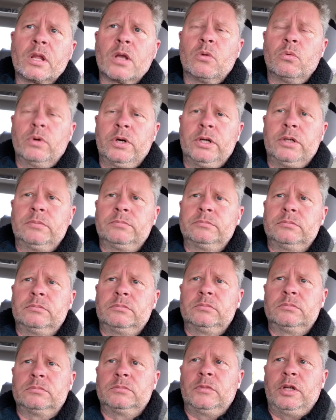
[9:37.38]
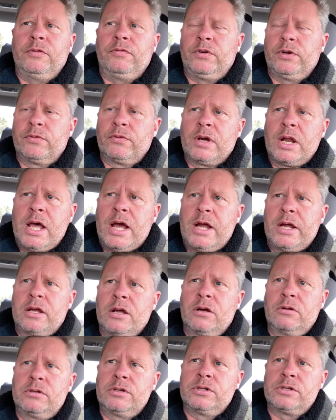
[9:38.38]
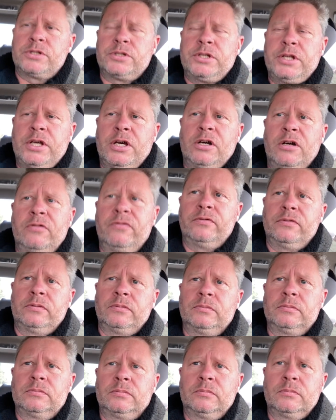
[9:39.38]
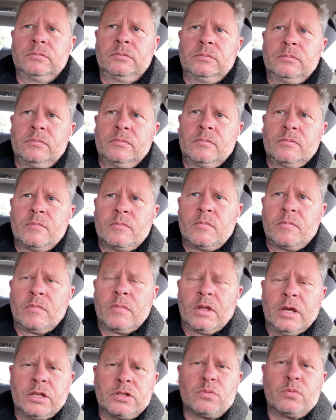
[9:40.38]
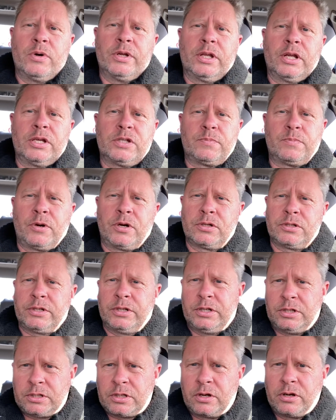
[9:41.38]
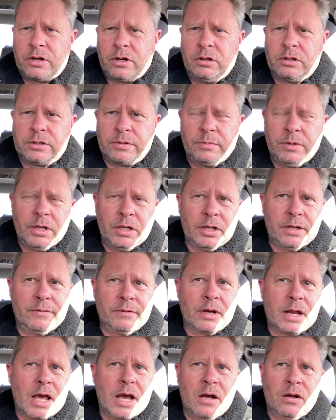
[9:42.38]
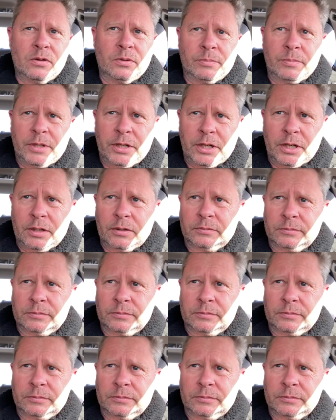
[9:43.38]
Well, if you're relying on yourself, that's one less person that's going to ultimately rely on me